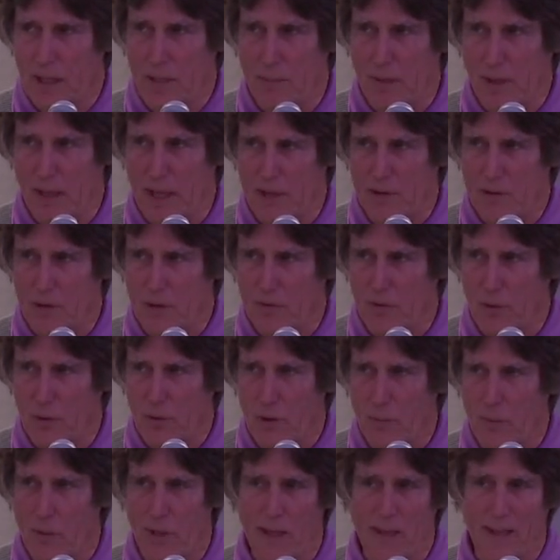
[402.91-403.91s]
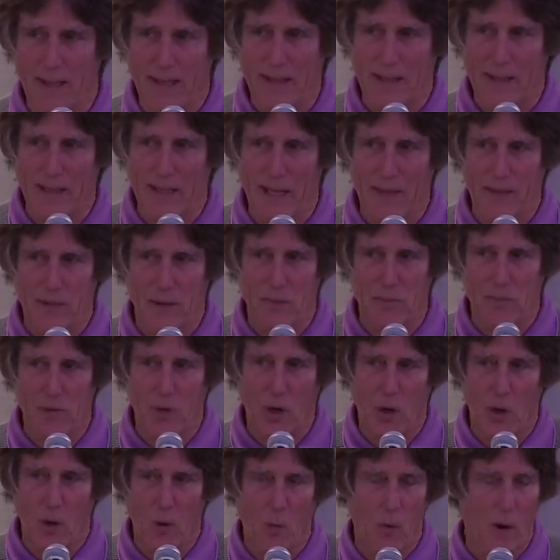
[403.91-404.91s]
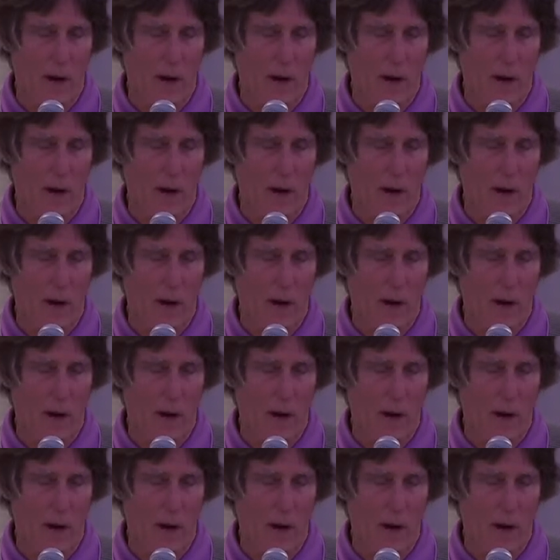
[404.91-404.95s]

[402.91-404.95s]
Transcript: email address, phone number, and then let them know